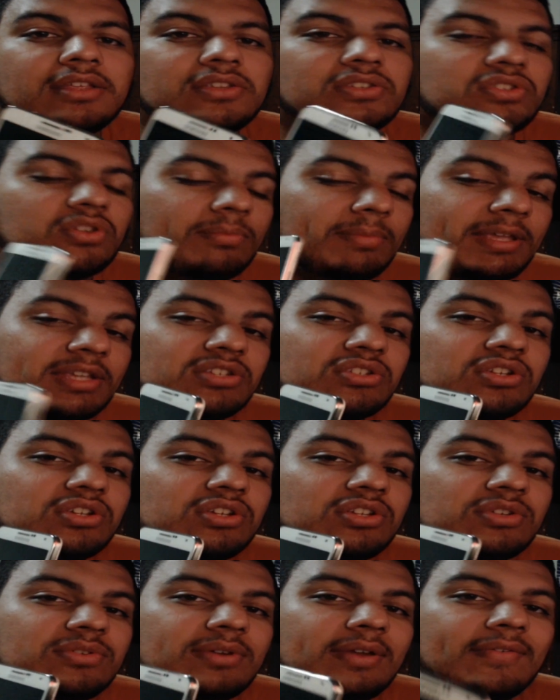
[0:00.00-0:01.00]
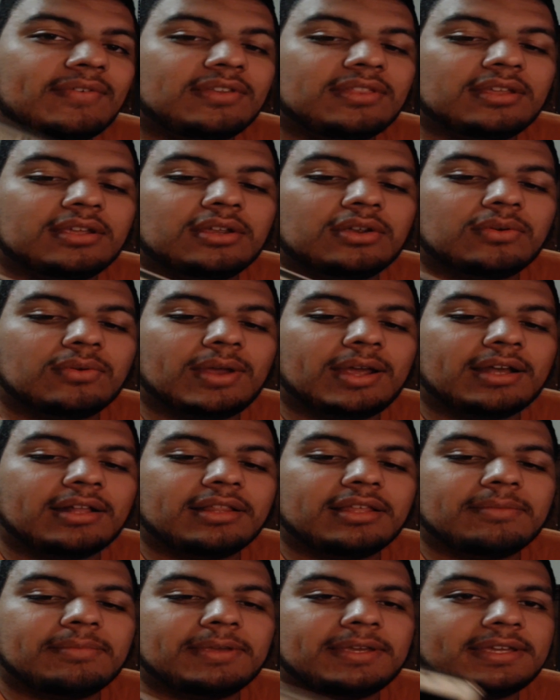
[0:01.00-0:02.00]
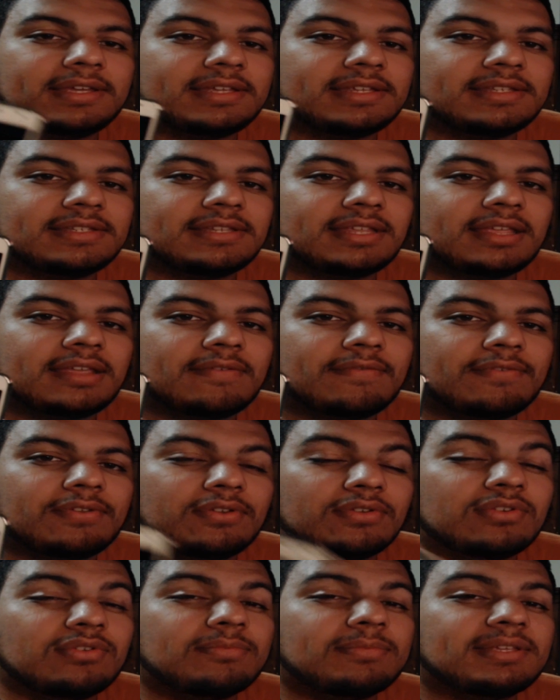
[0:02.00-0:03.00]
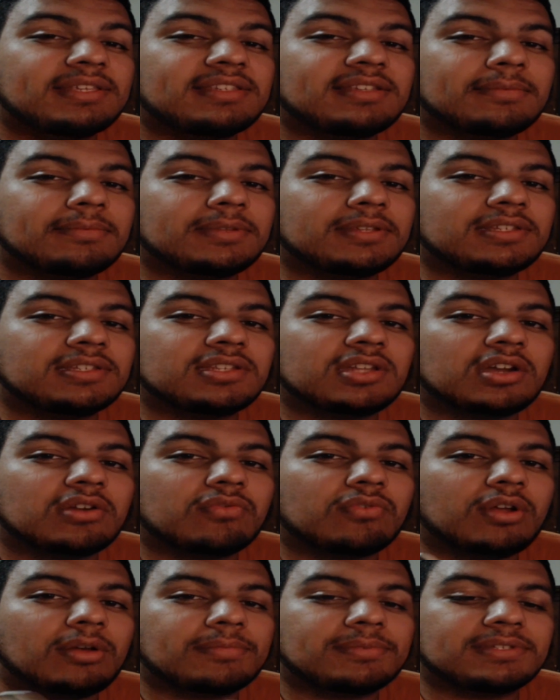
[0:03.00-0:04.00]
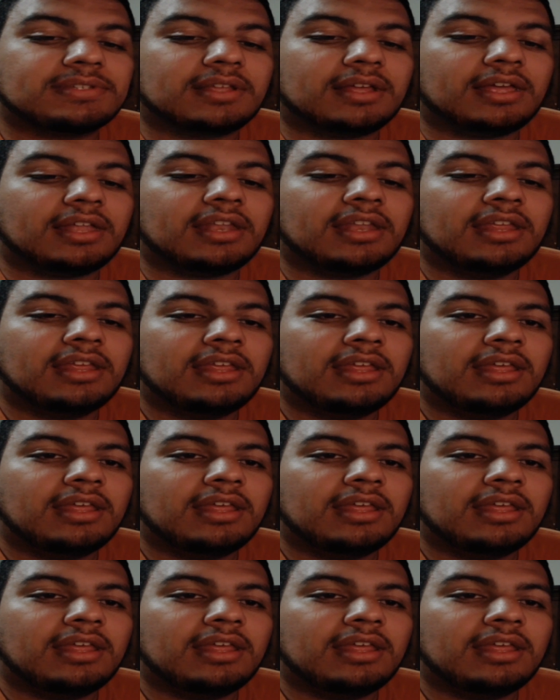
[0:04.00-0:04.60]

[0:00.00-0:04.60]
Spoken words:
So make sure you do everything correctly, because if you do mess up the stock ROM slot